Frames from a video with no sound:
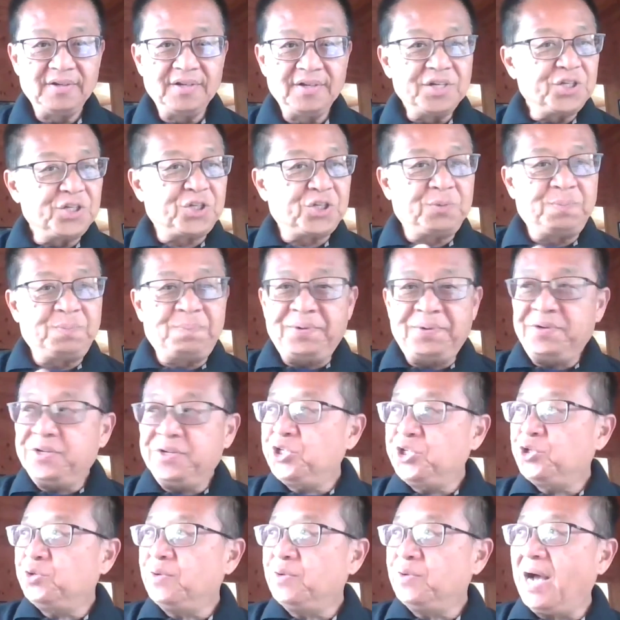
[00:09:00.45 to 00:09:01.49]

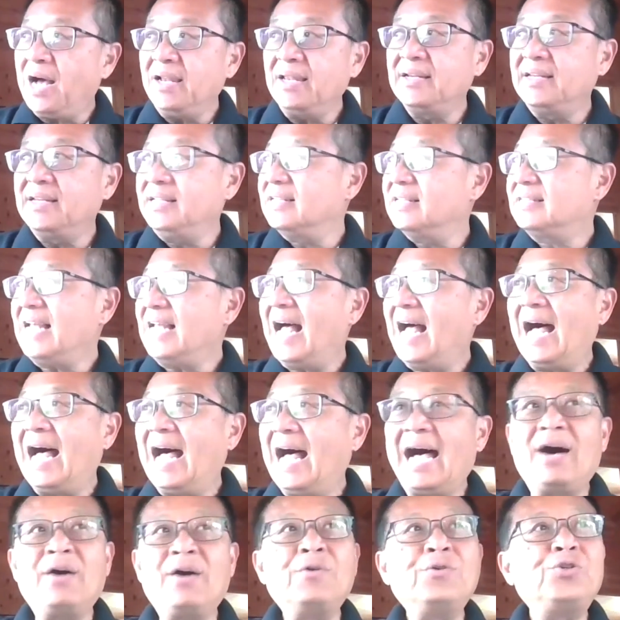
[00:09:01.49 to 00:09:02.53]
Spirituality is
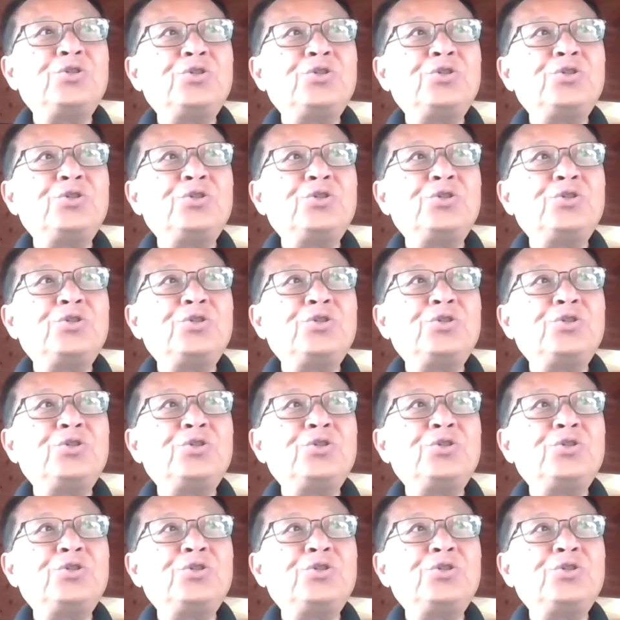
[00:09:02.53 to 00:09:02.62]
how